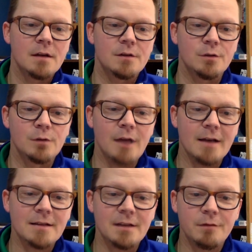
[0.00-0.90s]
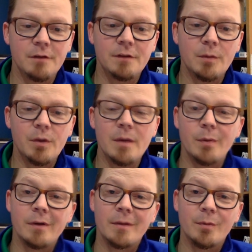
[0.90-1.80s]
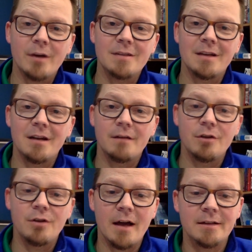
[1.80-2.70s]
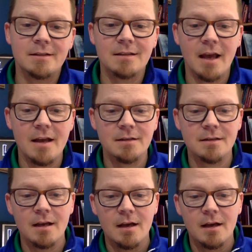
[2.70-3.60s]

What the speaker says: to less than 50 people, and the President of the United States